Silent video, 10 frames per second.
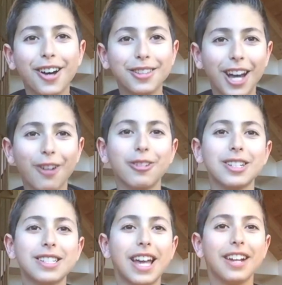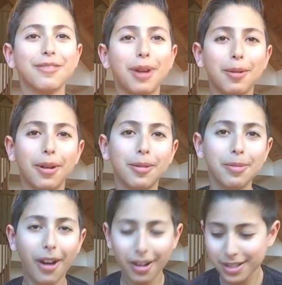that was the end of my
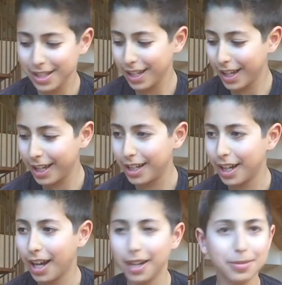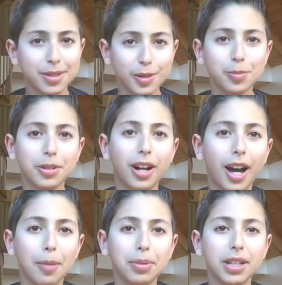unboxing, and I'm super
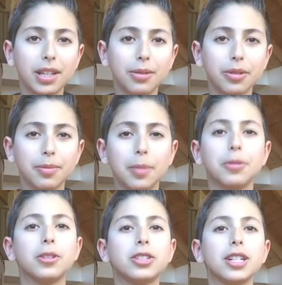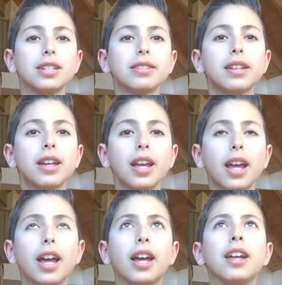happy with my purchase.
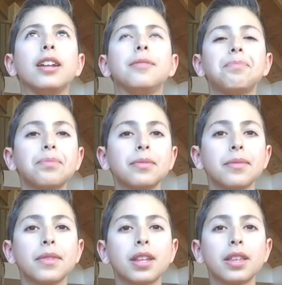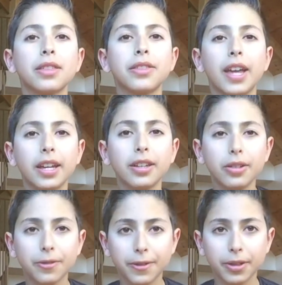And thank
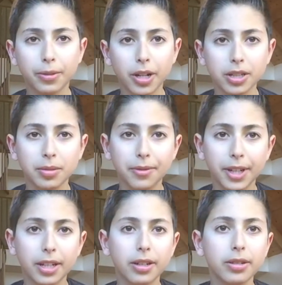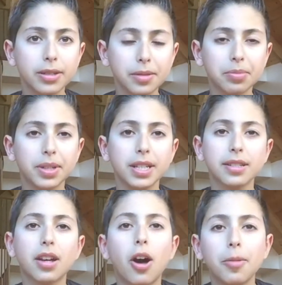you for watching my videos.
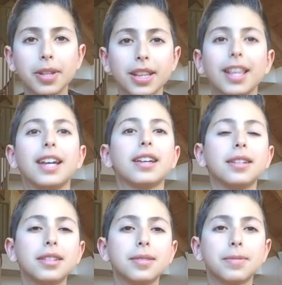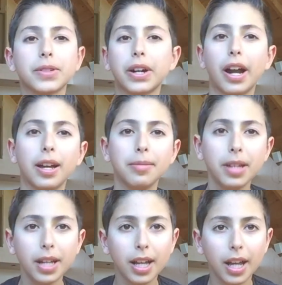Please comment, like, and subscribe,
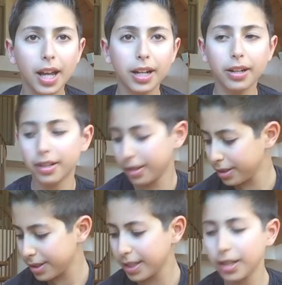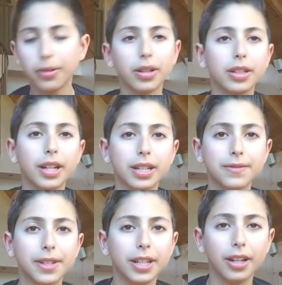and I'll see you on the
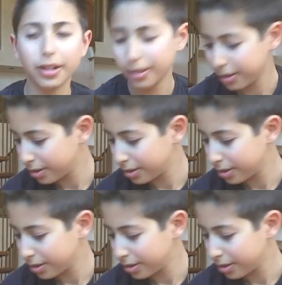next video.